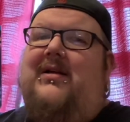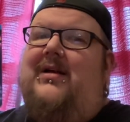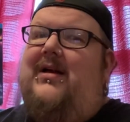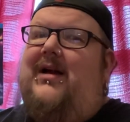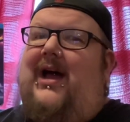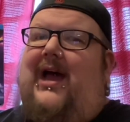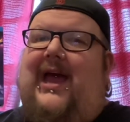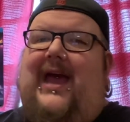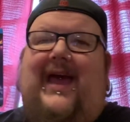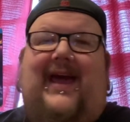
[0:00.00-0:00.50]

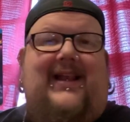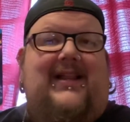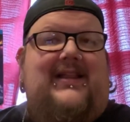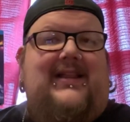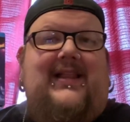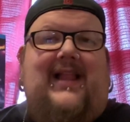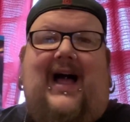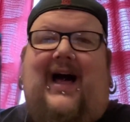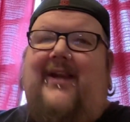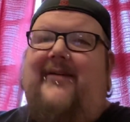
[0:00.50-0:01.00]
I had a
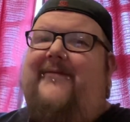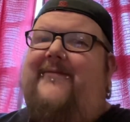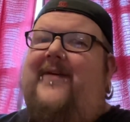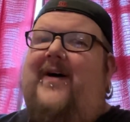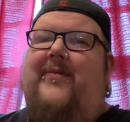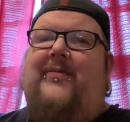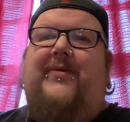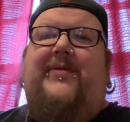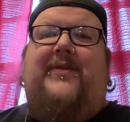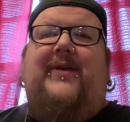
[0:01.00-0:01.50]
lot of
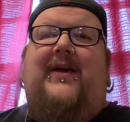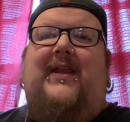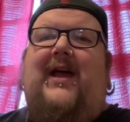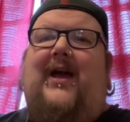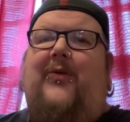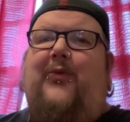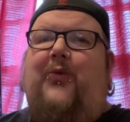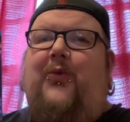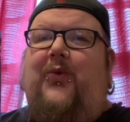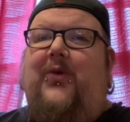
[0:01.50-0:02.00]
fun with it. I
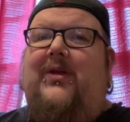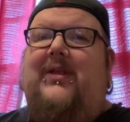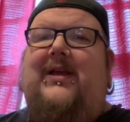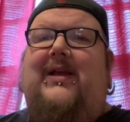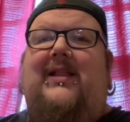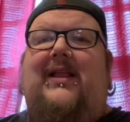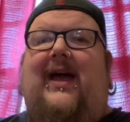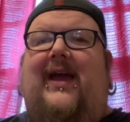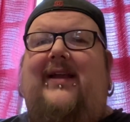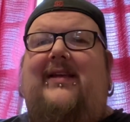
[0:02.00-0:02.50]

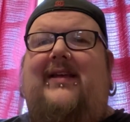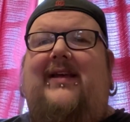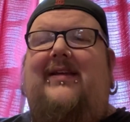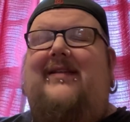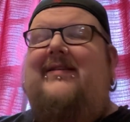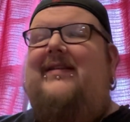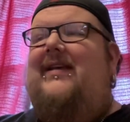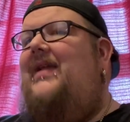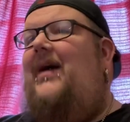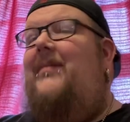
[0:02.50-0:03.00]
really liked
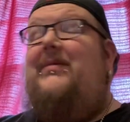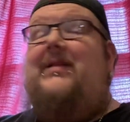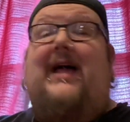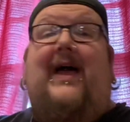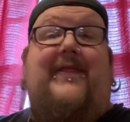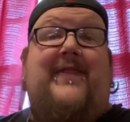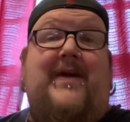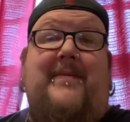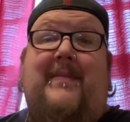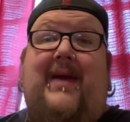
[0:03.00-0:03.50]
it. I'm
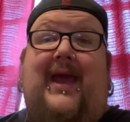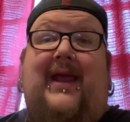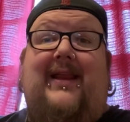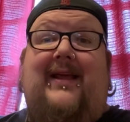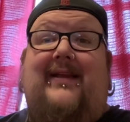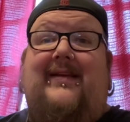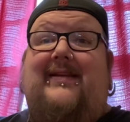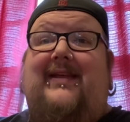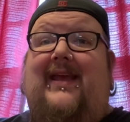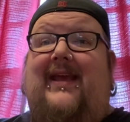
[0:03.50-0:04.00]
glad they made
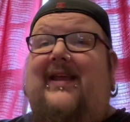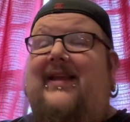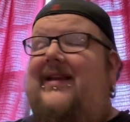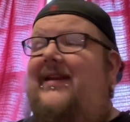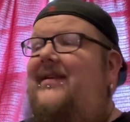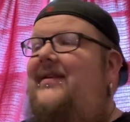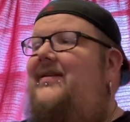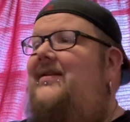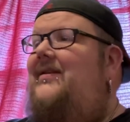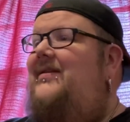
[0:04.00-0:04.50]
it.
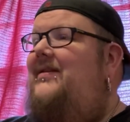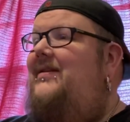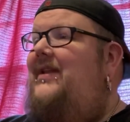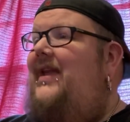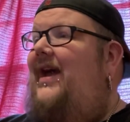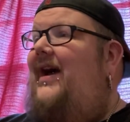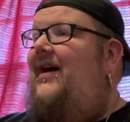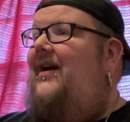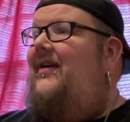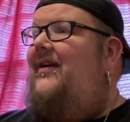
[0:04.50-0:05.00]
And
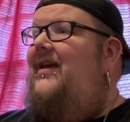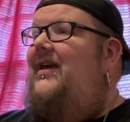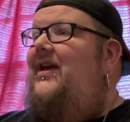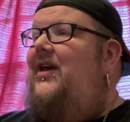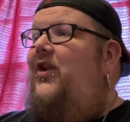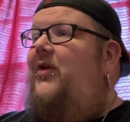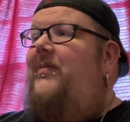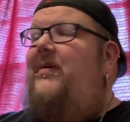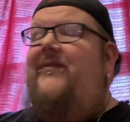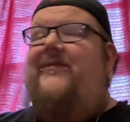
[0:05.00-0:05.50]
yeah,
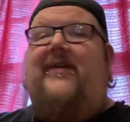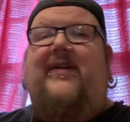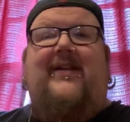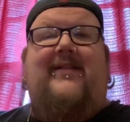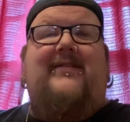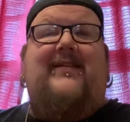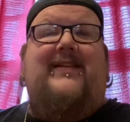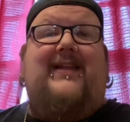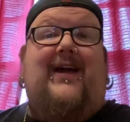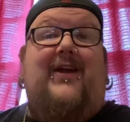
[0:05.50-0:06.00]
it'll be fun to
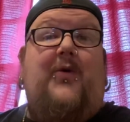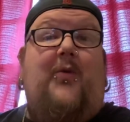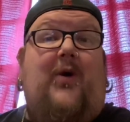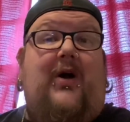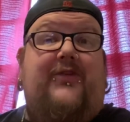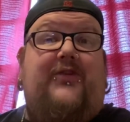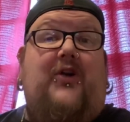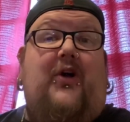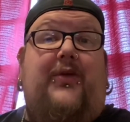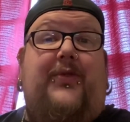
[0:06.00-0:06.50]
sit down and
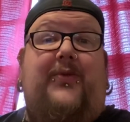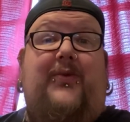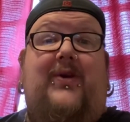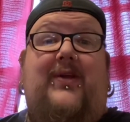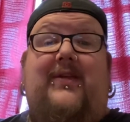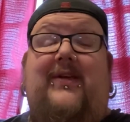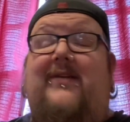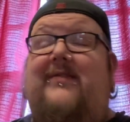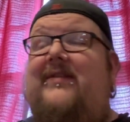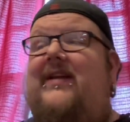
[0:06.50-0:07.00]
watch all three
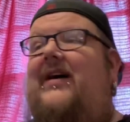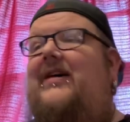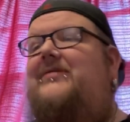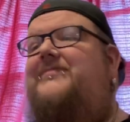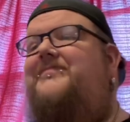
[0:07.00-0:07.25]
of these now.